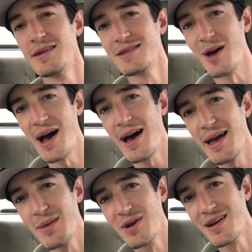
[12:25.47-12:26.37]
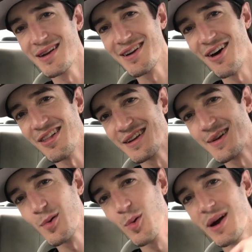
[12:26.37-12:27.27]
So I am gonna call it
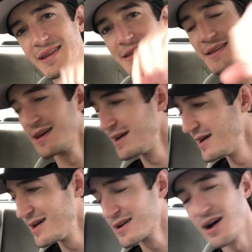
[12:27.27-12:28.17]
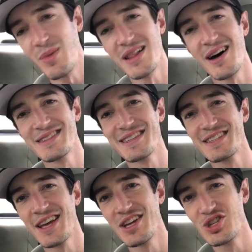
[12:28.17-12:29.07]
quits, cut my
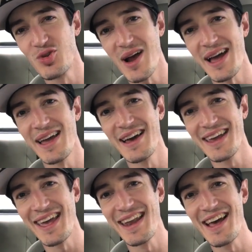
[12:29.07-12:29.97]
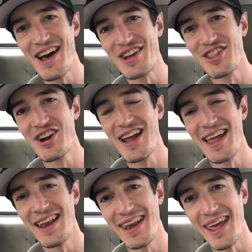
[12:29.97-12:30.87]
losses, try again another
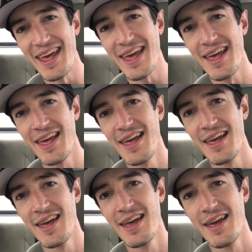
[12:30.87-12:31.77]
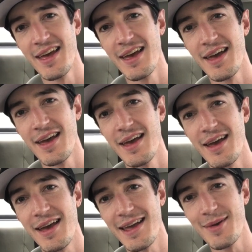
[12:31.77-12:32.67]
day.
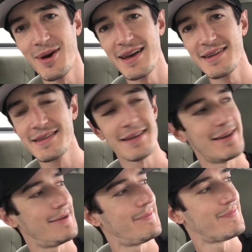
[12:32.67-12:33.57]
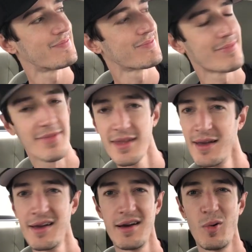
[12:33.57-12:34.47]
Anyways,
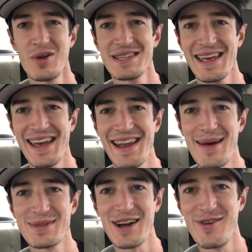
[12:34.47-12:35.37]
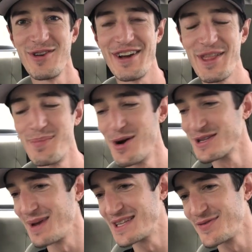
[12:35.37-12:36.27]
once again, I'm sorry for another
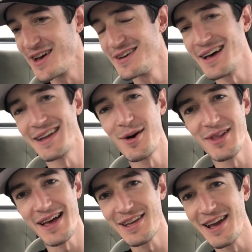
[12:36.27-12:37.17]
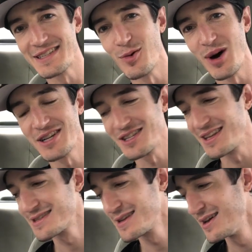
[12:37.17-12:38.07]
Postmates fail. I know a lot of you guys are watching
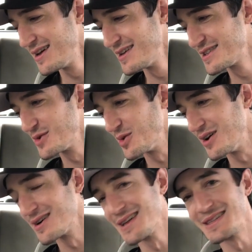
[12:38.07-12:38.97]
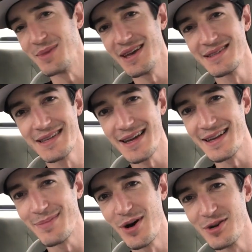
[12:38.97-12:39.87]
this to get some insight
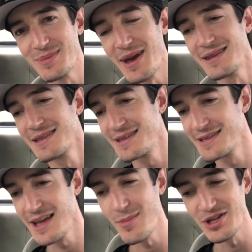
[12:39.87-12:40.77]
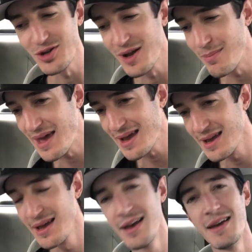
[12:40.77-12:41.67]
into Postmates, see how much you can
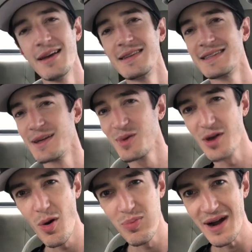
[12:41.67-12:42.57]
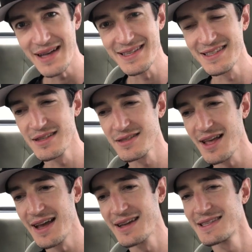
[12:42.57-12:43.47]
make, see what the whole process is
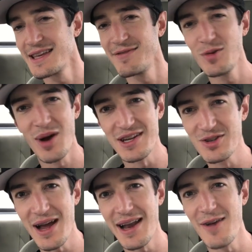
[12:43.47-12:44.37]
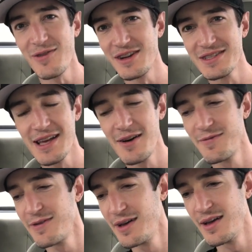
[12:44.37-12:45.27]
like, see if you wanna try it out for
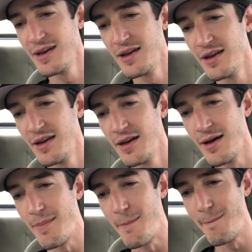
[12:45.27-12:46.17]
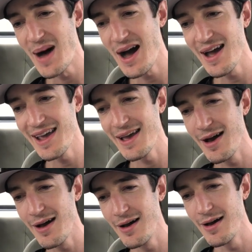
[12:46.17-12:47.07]
yourself. My
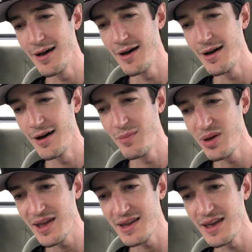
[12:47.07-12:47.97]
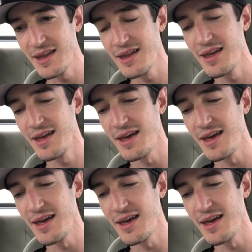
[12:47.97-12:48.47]
opinion,